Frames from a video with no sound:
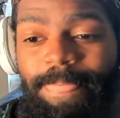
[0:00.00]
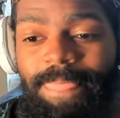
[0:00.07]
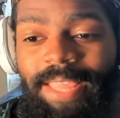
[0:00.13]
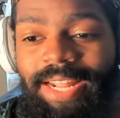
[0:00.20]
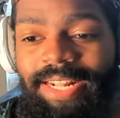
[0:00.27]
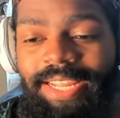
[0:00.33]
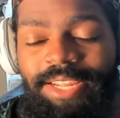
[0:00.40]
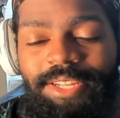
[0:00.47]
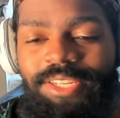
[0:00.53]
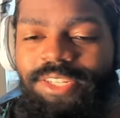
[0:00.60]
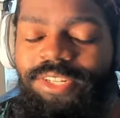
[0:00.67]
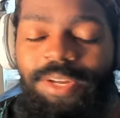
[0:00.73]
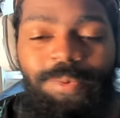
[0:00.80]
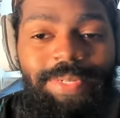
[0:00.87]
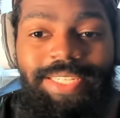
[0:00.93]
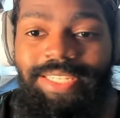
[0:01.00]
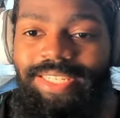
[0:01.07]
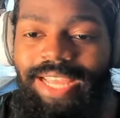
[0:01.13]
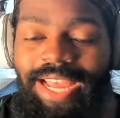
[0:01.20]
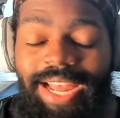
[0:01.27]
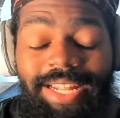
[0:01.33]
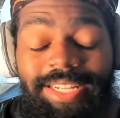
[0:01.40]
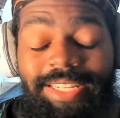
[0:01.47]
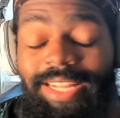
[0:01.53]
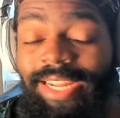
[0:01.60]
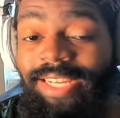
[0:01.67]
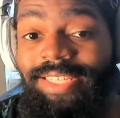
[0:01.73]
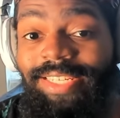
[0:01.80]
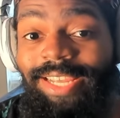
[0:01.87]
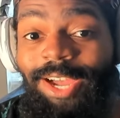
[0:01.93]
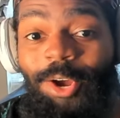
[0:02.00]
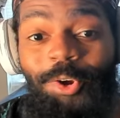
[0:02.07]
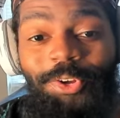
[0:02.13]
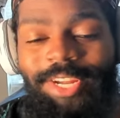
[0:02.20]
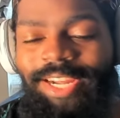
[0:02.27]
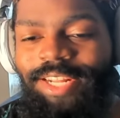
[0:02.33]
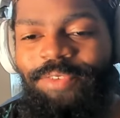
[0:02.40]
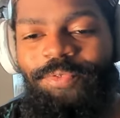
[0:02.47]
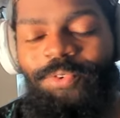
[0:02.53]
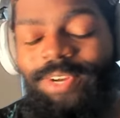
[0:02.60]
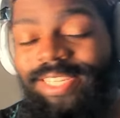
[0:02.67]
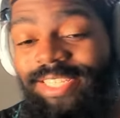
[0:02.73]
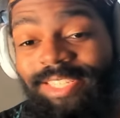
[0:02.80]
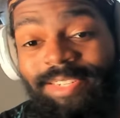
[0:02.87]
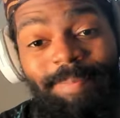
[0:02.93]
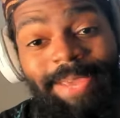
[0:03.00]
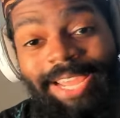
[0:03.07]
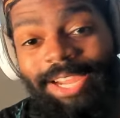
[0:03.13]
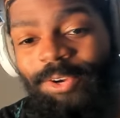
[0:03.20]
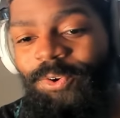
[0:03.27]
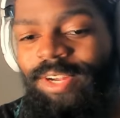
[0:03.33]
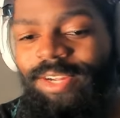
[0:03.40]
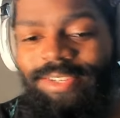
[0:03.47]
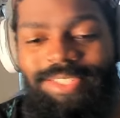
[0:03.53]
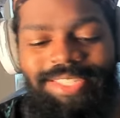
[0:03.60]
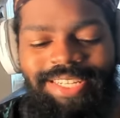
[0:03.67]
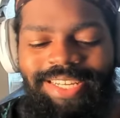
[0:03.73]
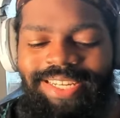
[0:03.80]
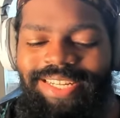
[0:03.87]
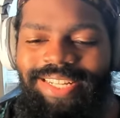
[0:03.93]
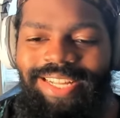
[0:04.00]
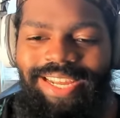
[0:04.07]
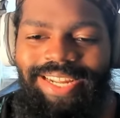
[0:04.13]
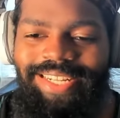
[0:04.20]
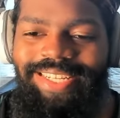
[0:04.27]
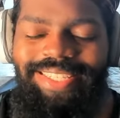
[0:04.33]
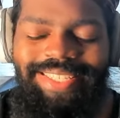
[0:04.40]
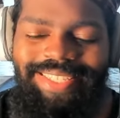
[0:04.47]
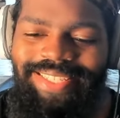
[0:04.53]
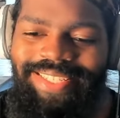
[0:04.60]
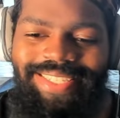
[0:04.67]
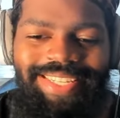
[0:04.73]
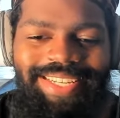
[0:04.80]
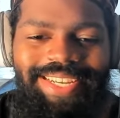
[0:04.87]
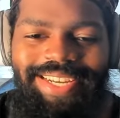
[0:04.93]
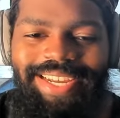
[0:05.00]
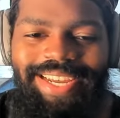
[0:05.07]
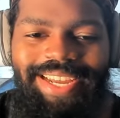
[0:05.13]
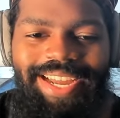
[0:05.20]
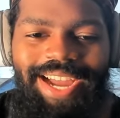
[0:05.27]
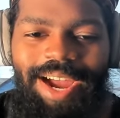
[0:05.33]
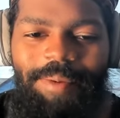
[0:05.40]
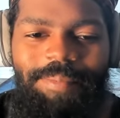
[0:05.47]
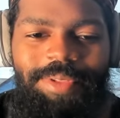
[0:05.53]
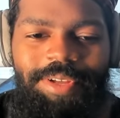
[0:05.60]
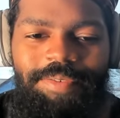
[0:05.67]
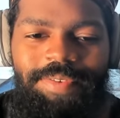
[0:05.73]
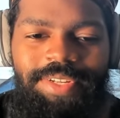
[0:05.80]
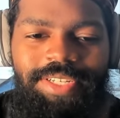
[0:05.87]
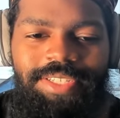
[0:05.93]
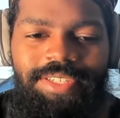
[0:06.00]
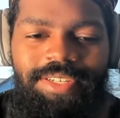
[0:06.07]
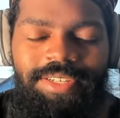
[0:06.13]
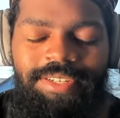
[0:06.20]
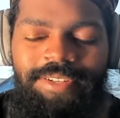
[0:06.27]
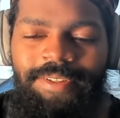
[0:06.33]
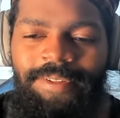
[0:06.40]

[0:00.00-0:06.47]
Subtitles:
And then, you know, we just got, like I said, Ariani voice in the background singing. Like, this is, I'm loving this, y'all.